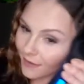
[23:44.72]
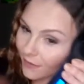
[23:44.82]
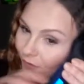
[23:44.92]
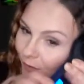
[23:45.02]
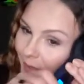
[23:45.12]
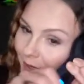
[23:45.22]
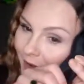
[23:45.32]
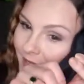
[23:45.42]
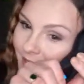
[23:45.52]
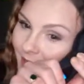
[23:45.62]
For me, I
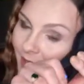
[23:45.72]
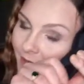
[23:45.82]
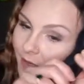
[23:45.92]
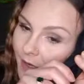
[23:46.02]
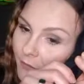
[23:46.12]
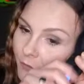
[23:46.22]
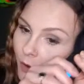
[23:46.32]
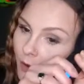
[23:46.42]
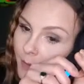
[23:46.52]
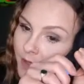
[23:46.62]
say anything
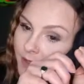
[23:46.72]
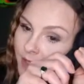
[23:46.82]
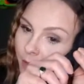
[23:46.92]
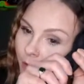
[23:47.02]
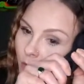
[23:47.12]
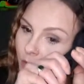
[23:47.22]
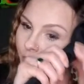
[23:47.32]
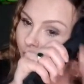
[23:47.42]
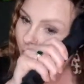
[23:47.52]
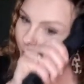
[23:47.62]
from 0 to
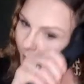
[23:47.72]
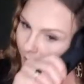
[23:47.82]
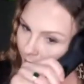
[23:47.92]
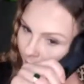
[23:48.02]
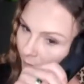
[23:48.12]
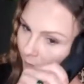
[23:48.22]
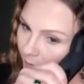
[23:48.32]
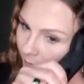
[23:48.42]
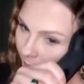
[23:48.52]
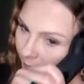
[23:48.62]
30
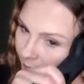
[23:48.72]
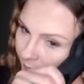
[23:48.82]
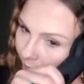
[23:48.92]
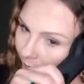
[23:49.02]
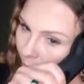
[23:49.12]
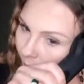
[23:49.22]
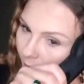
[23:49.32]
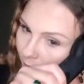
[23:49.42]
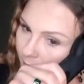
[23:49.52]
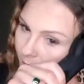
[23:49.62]
is kind of quicker,
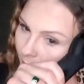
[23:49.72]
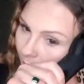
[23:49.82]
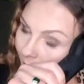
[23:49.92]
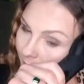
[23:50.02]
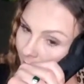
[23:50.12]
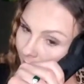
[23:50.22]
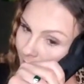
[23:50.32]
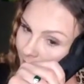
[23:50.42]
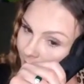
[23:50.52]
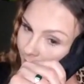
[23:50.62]
because a lot of times
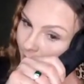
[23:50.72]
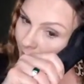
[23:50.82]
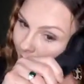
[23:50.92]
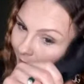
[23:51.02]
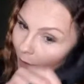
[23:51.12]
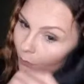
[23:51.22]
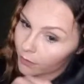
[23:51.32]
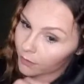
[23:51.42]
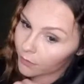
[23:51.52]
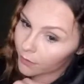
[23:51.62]
it takes a good hour
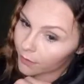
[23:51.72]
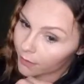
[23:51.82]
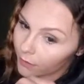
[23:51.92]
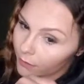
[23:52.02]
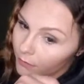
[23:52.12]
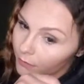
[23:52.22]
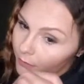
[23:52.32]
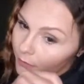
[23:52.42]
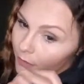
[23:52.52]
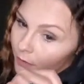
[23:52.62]
to do your hair.
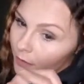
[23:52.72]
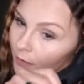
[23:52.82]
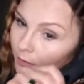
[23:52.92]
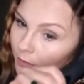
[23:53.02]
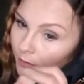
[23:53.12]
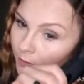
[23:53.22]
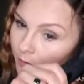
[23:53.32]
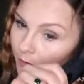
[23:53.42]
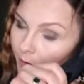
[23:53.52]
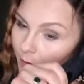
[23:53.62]

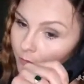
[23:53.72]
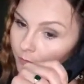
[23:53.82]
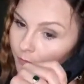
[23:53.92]
You're